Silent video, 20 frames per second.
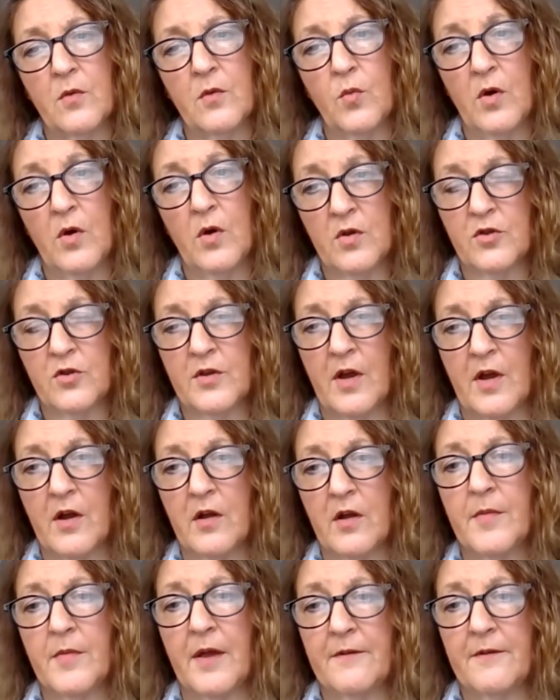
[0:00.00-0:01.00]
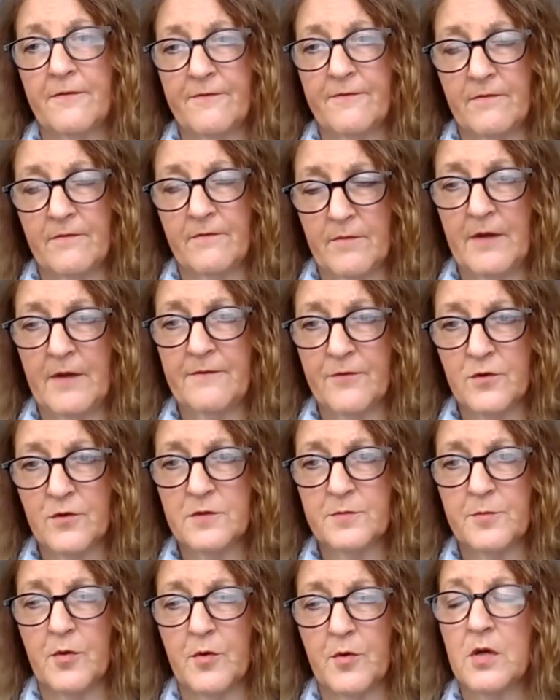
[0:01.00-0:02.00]
Wilkinshire, my
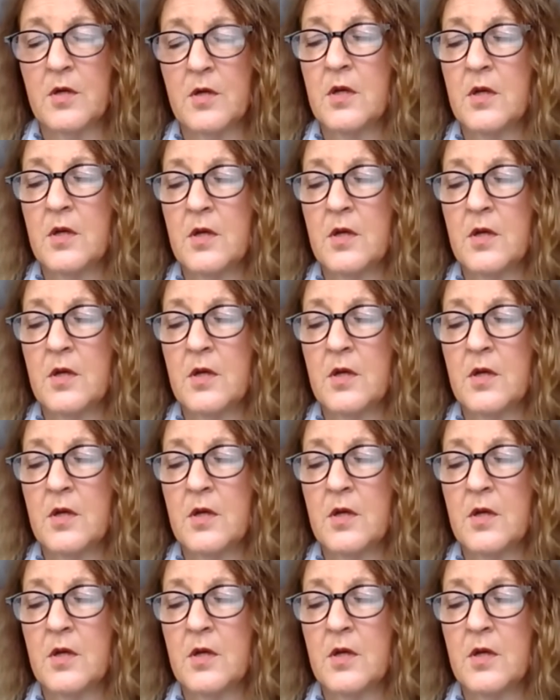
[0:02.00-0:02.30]
first book,